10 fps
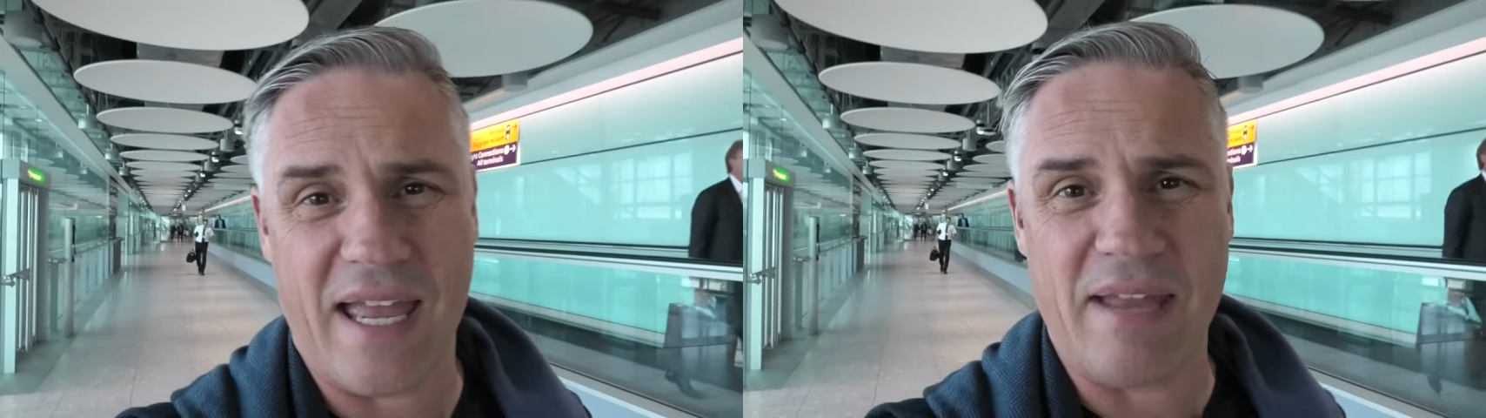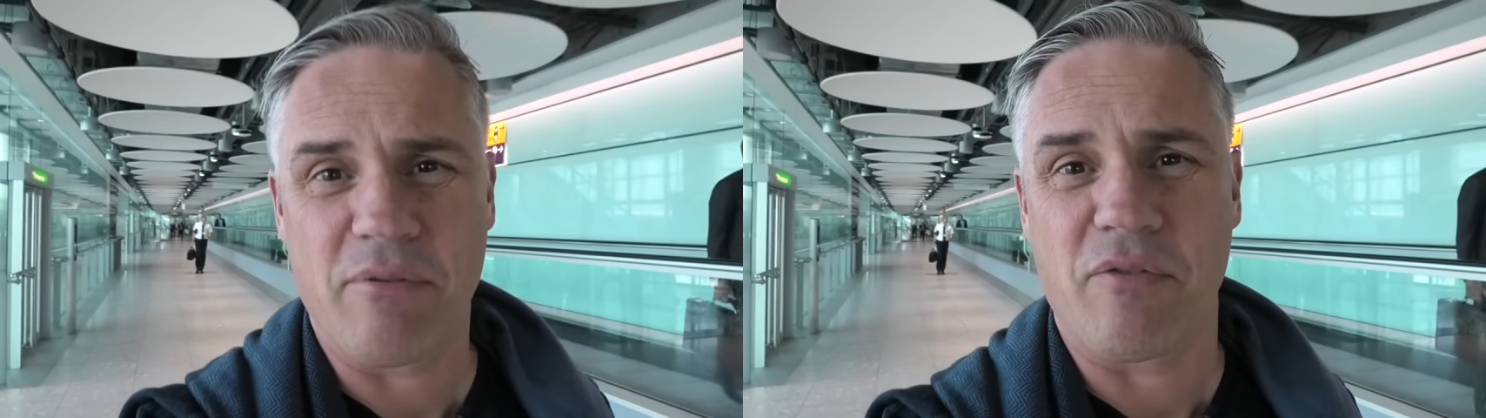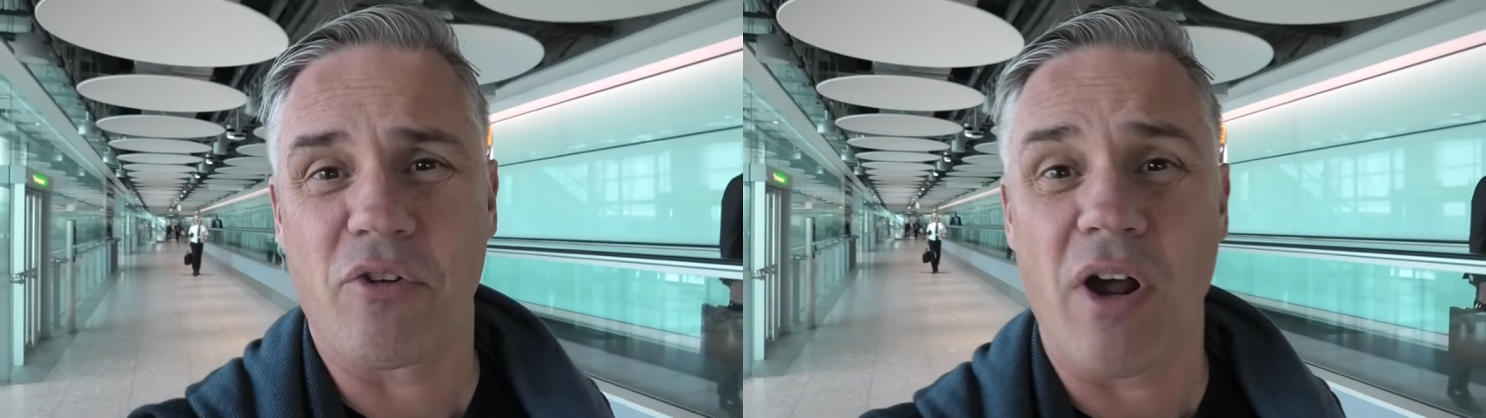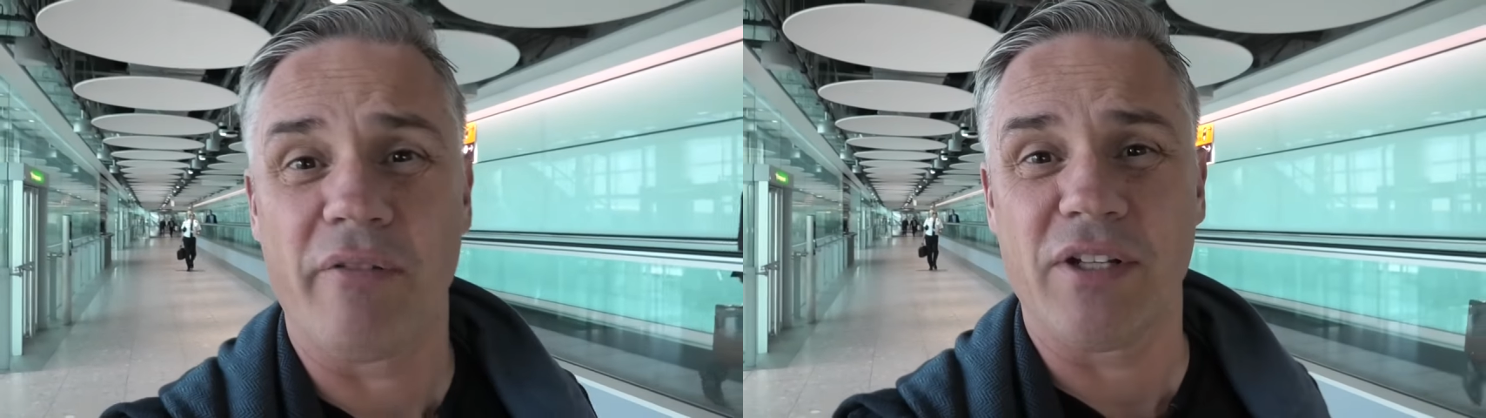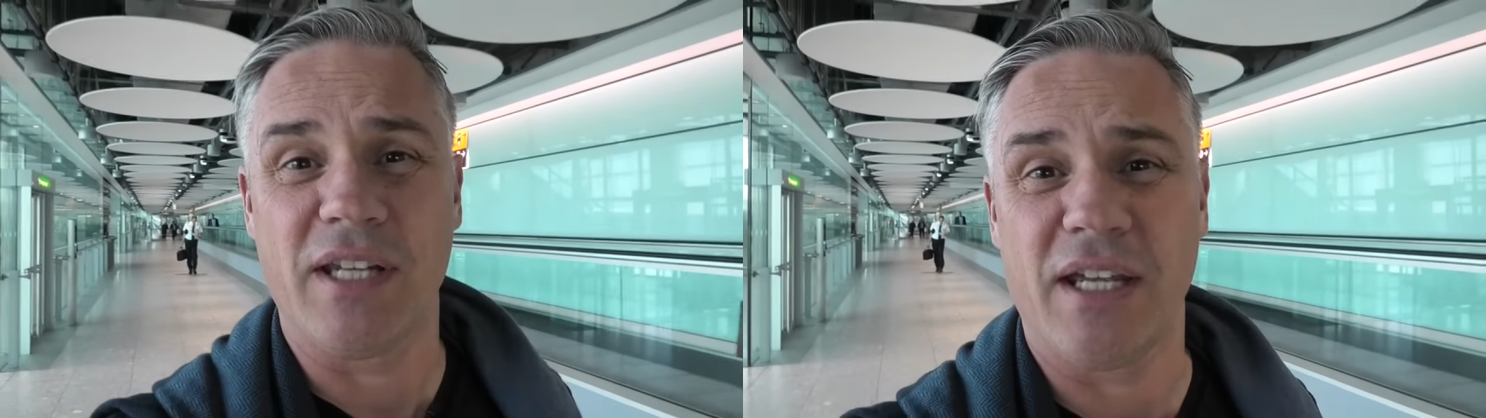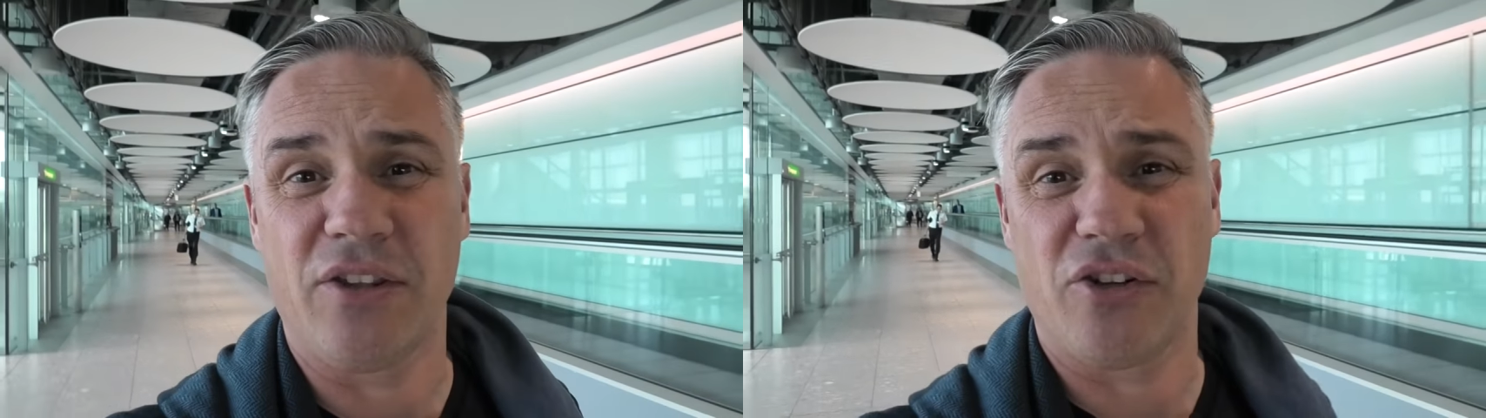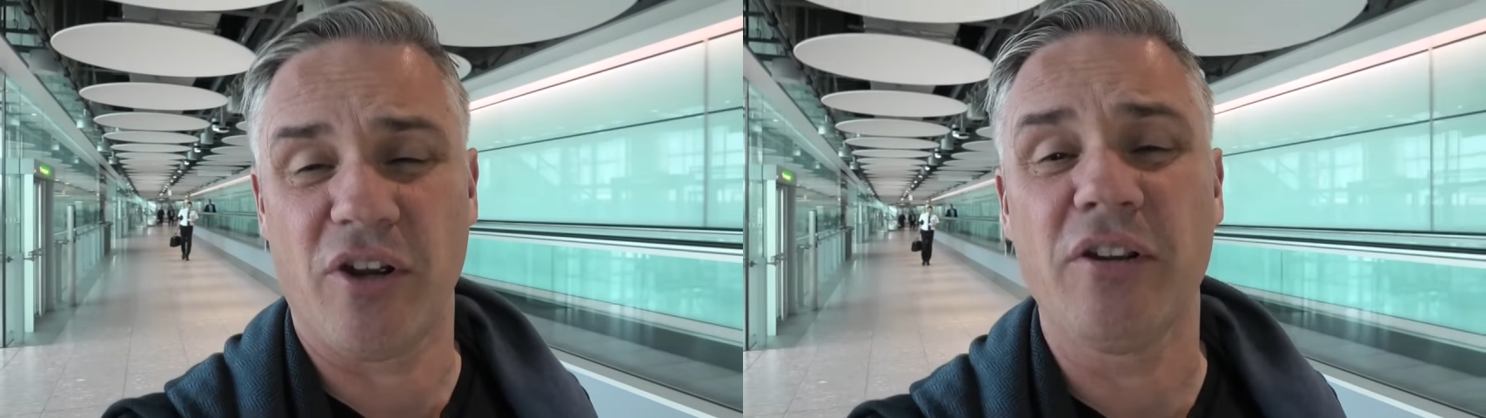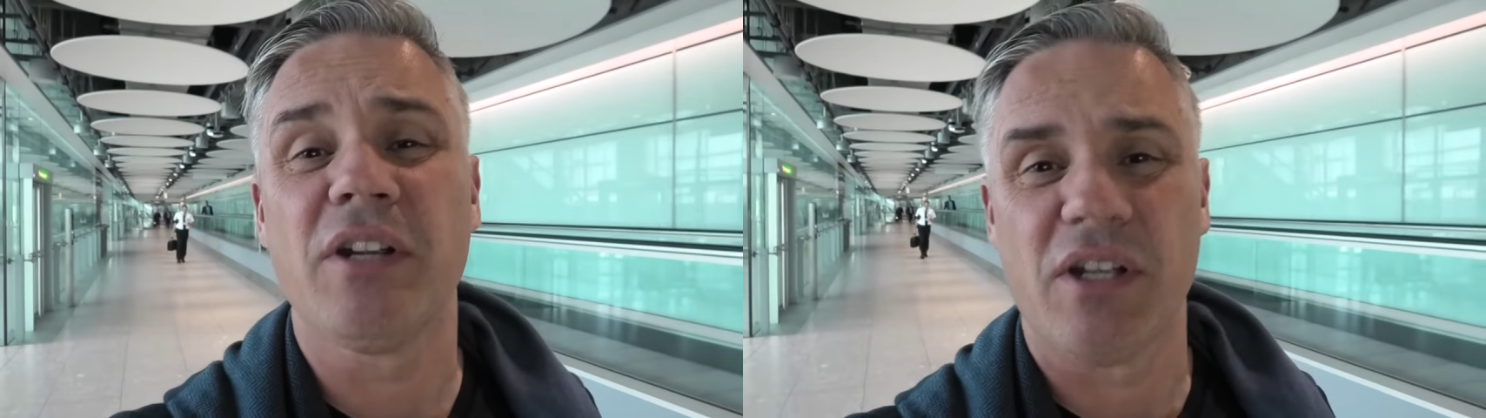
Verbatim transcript: Okay, we've arrived at Heathrow,